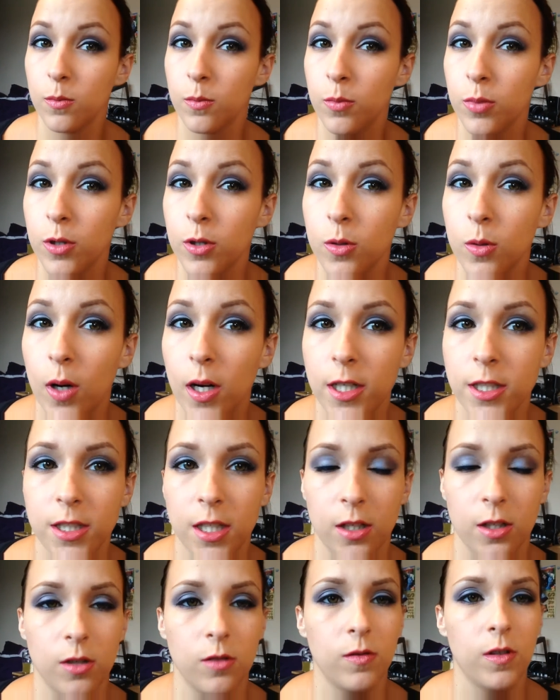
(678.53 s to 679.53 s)
blue
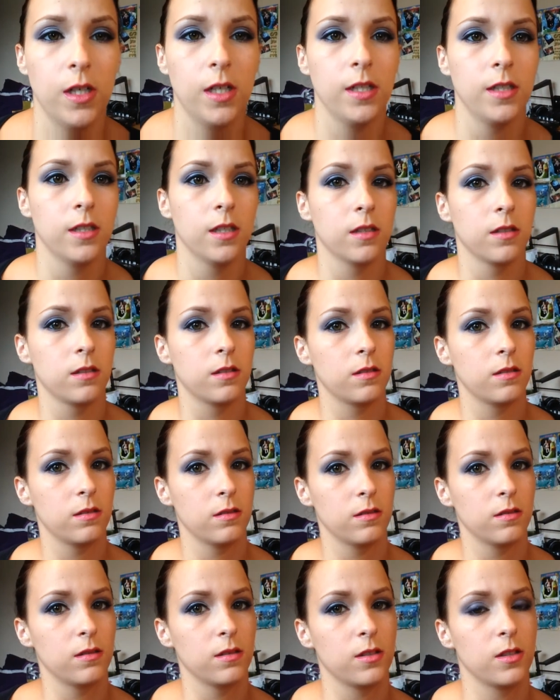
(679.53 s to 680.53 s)
eyeshadow really does,
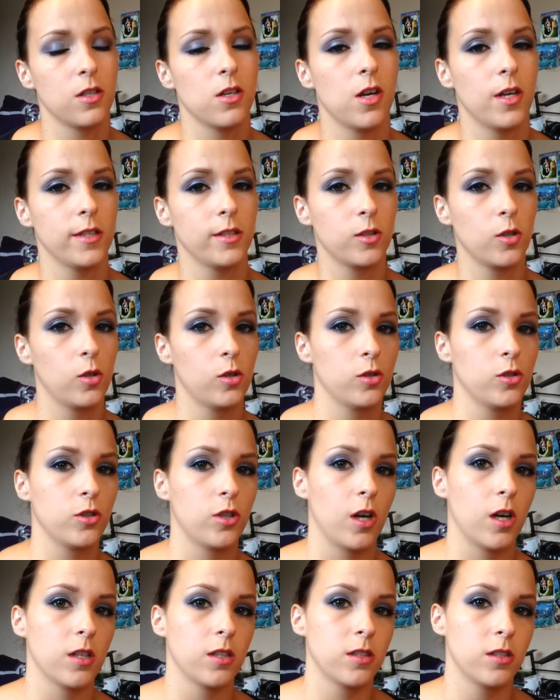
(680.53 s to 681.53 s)
it's a nice
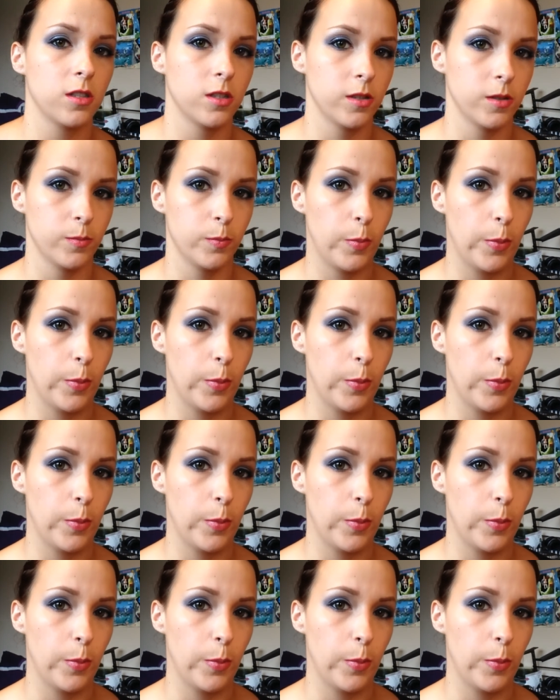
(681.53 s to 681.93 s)
contrast to